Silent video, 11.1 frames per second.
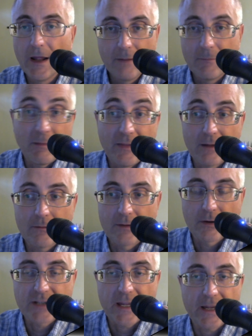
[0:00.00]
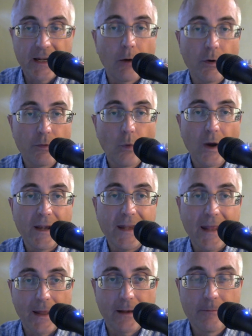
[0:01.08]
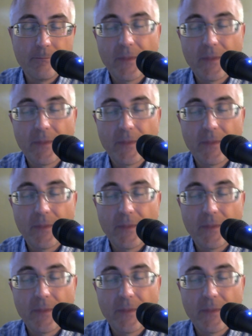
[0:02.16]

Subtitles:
maybe they're taken out with 1 hit.